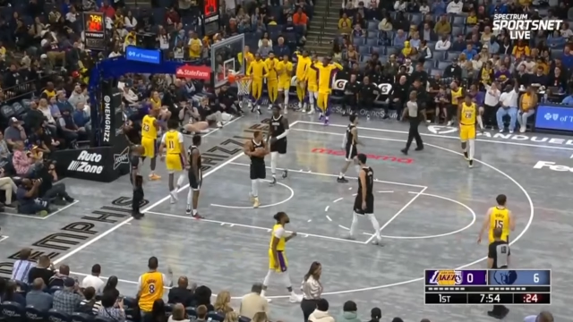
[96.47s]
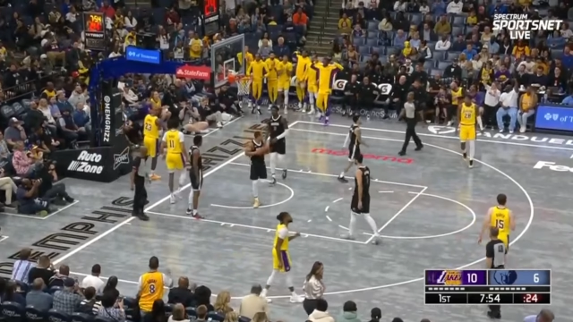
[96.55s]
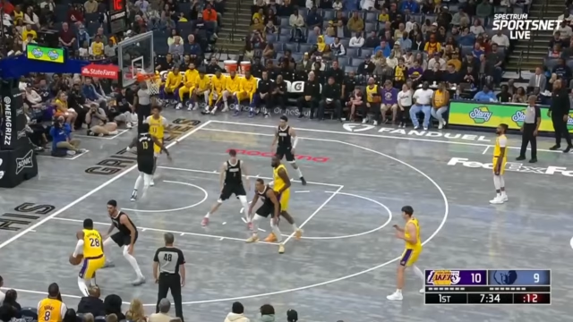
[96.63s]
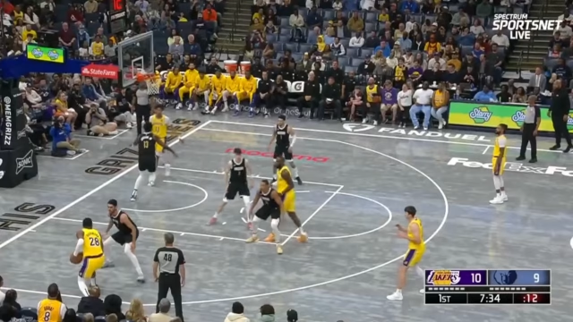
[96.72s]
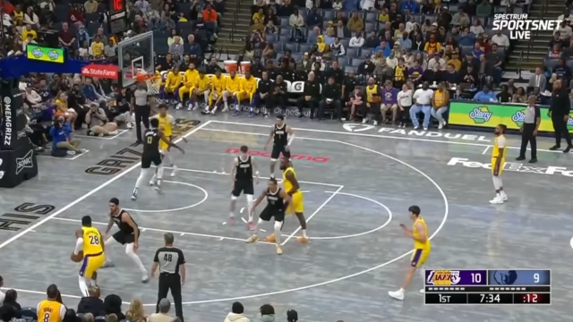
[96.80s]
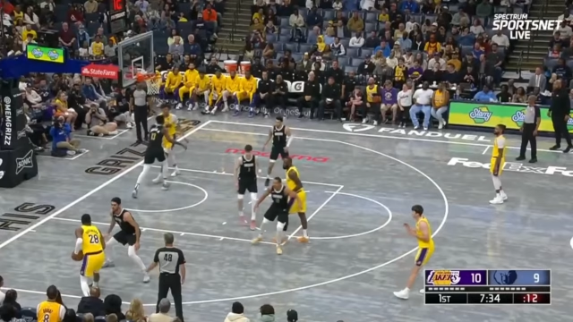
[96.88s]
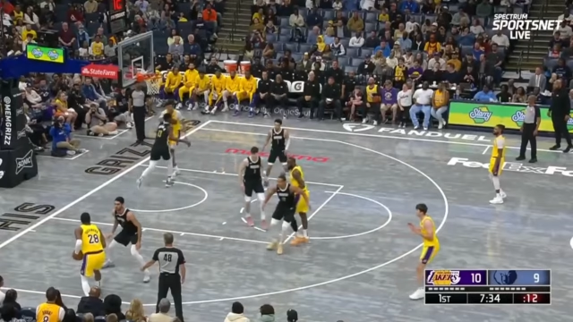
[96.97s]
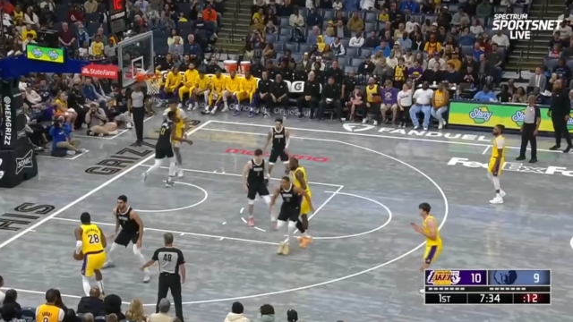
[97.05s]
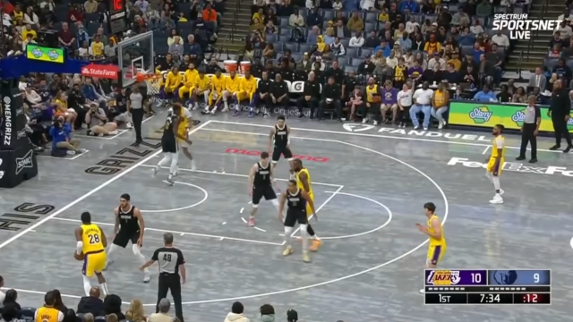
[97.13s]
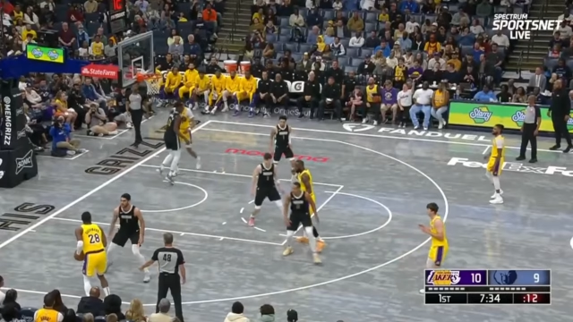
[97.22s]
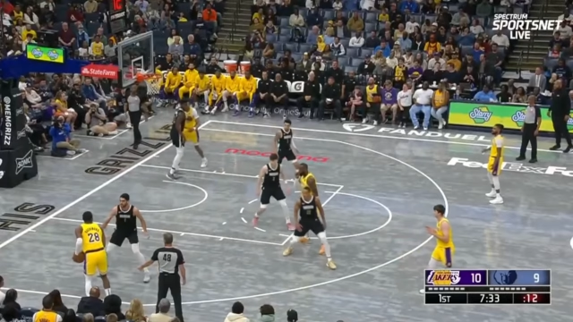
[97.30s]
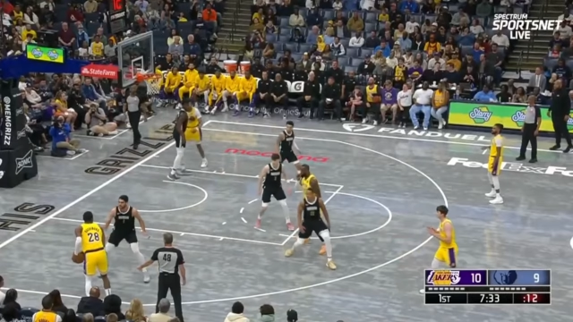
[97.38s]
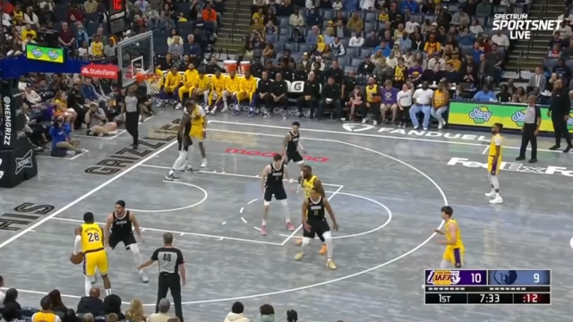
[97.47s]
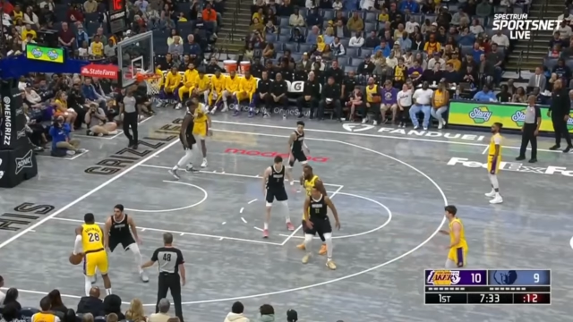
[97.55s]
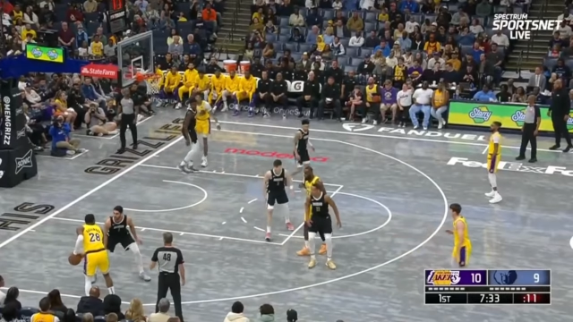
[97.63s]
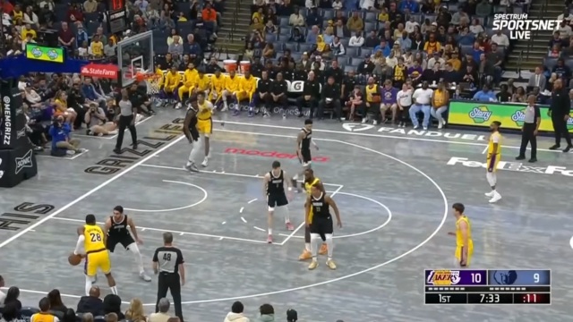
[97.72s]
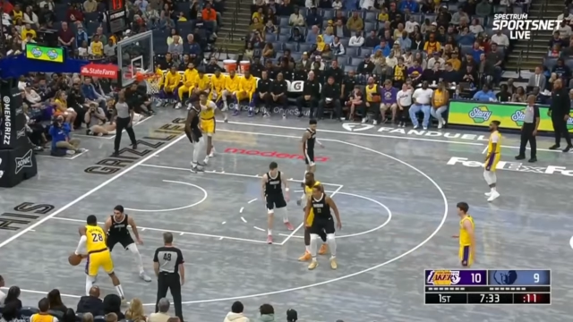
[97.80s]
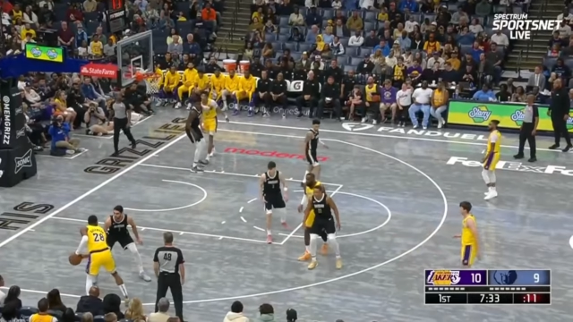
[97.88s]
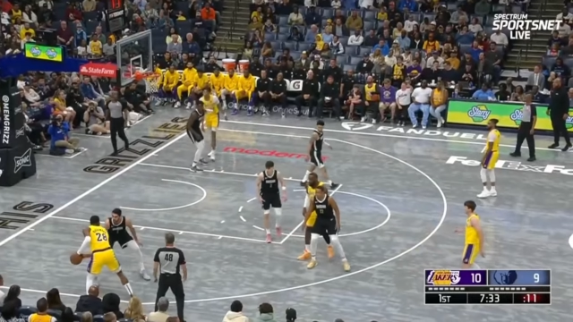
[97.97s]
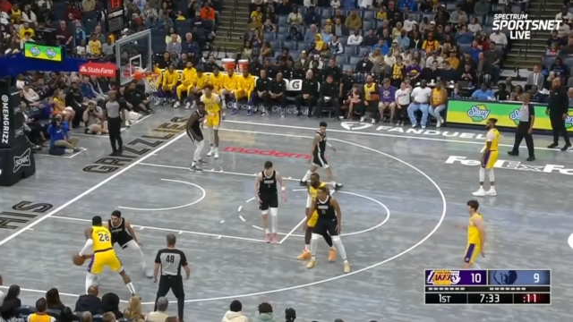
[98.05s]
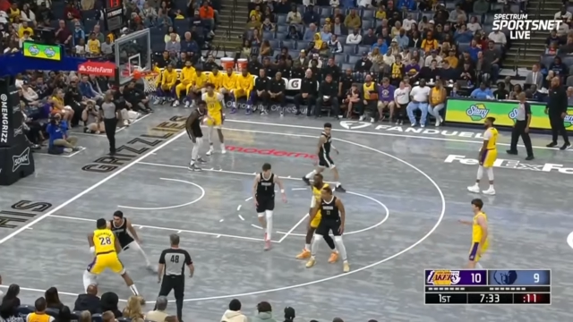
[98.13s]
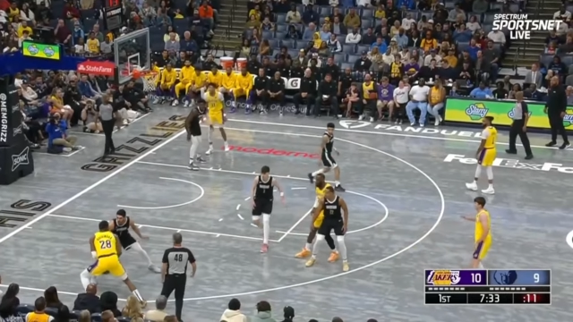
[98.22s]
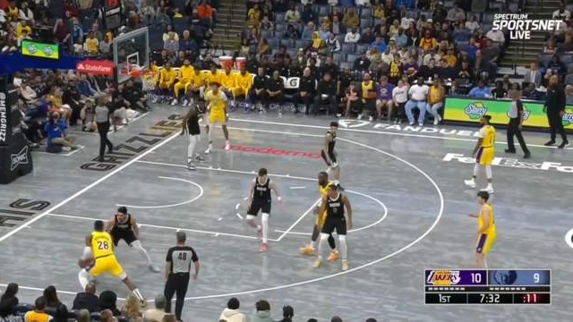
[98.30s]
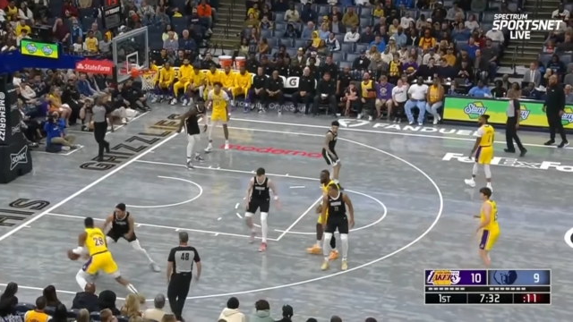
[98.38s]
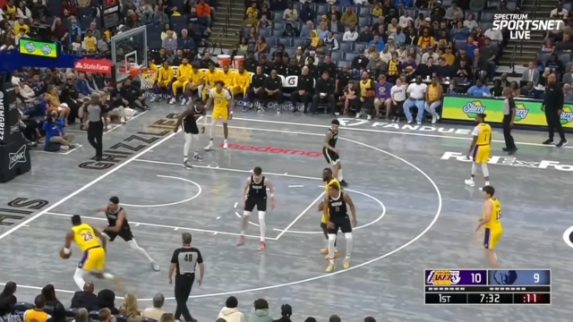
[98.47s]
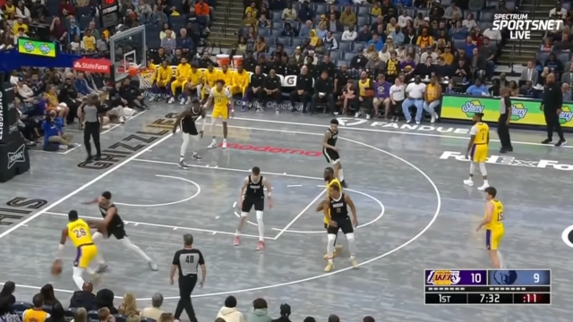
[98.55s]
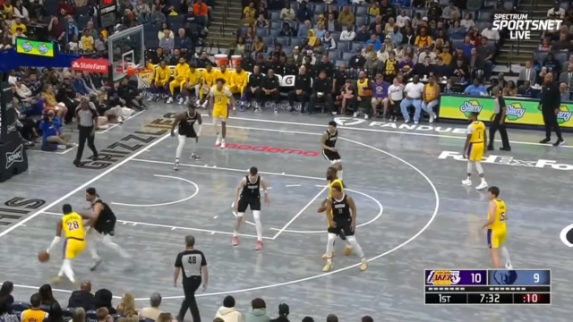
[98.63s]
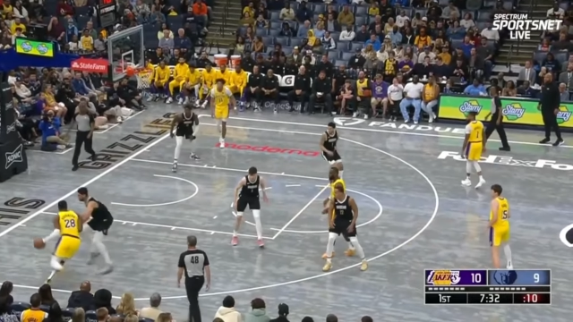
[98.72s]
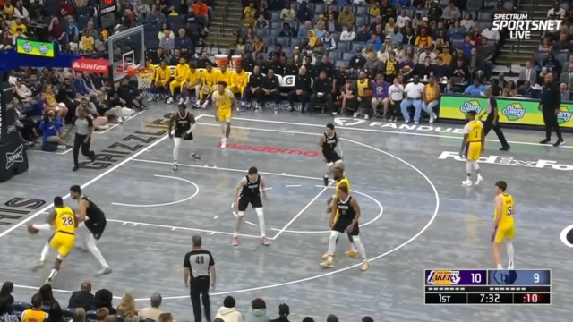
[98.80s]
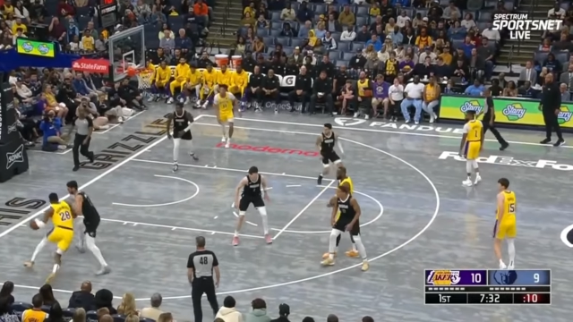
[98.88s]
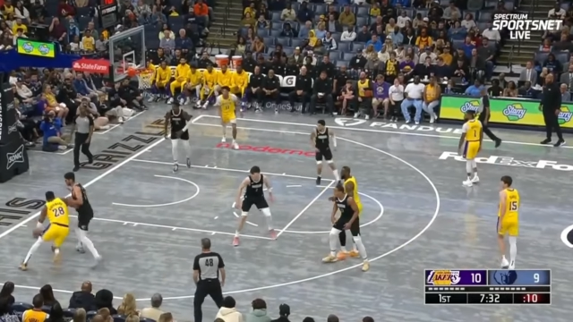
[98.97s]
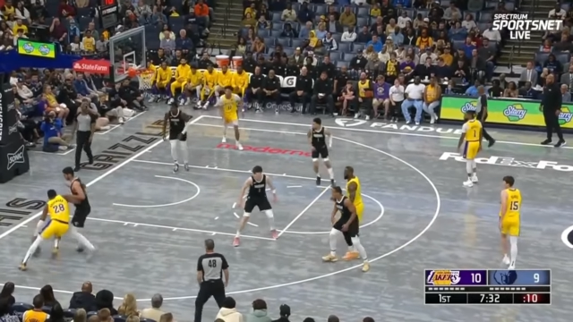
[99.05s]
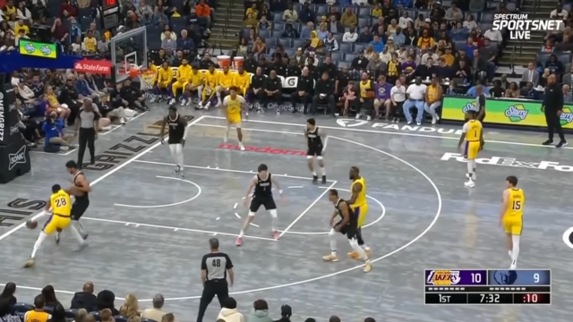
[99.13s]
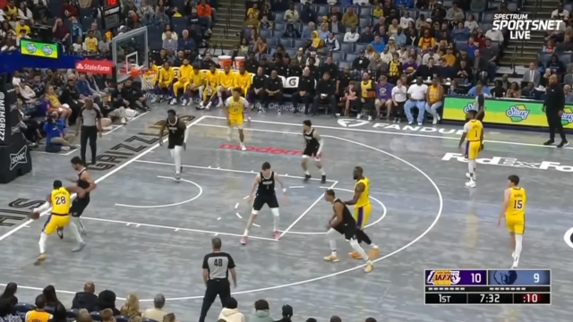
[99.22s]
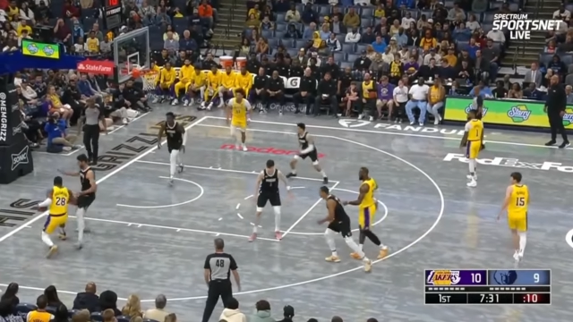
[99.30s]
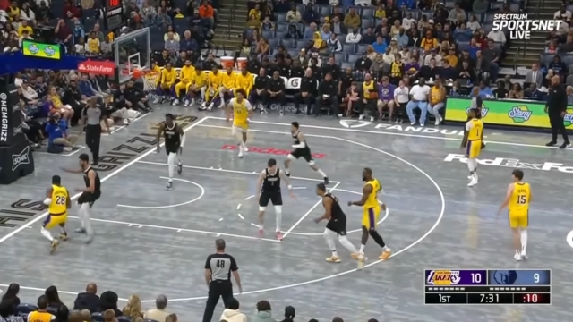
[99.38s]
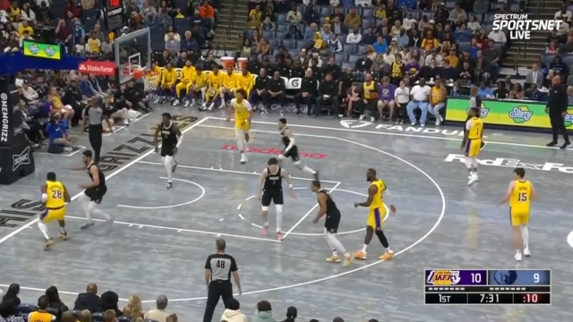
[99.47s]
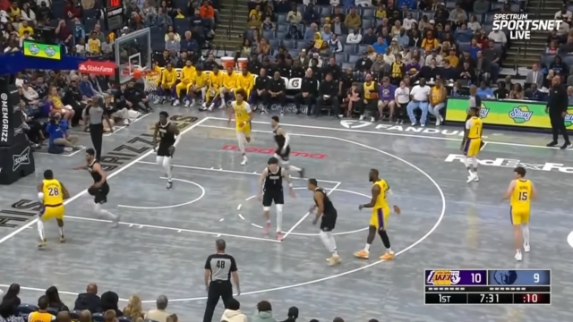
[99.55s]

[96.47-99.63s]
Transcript: No face is visible, so there are no lips to read.